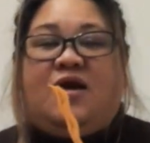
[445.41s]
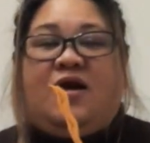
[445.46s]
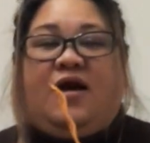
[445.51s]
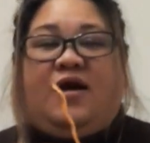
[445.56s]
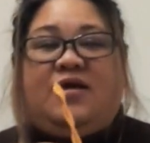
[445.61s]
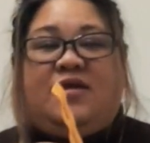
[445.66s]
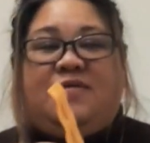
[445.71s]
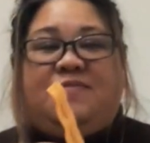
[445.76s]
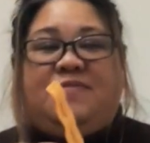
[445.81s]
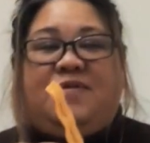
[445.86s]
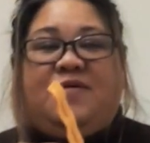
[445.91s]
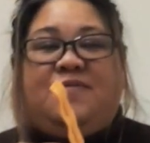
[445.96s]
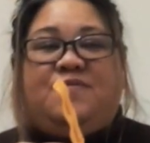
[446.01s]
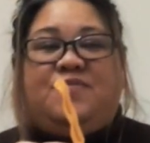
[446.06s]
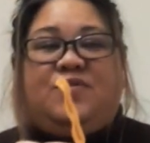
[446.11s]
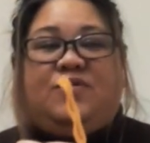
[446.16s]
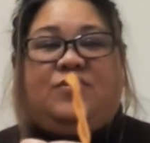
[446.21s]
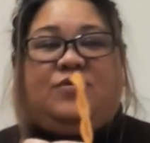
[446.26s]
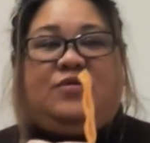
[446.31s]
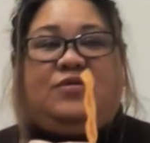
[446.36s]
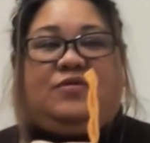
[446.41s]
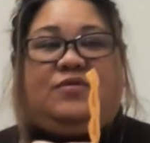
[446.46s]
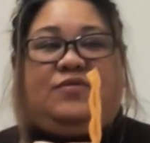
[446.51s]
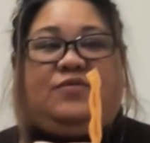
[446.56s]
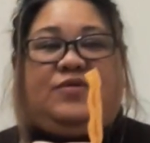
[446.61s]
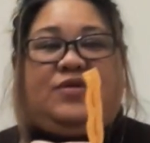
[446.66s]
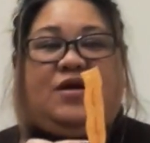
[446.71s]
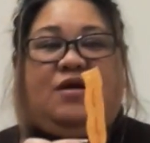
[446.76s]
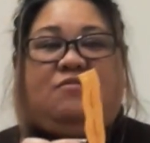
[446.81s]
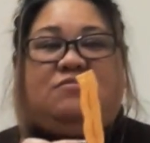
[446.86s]
I remember
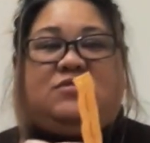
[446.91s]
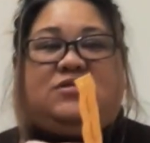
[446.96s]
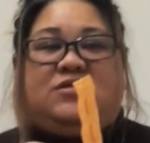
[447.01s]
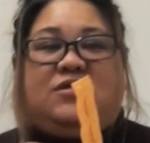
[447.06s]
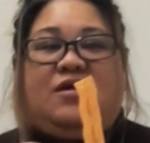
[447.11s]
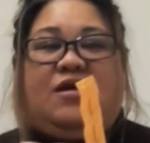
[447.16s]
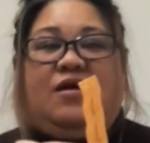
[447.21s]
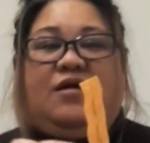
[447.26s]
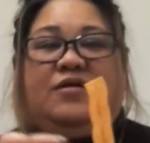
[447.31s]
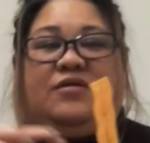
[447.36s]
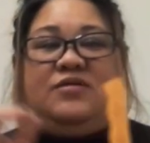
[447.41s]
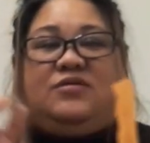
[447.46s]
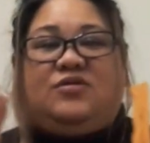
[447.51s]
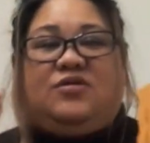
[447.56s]
when I was young,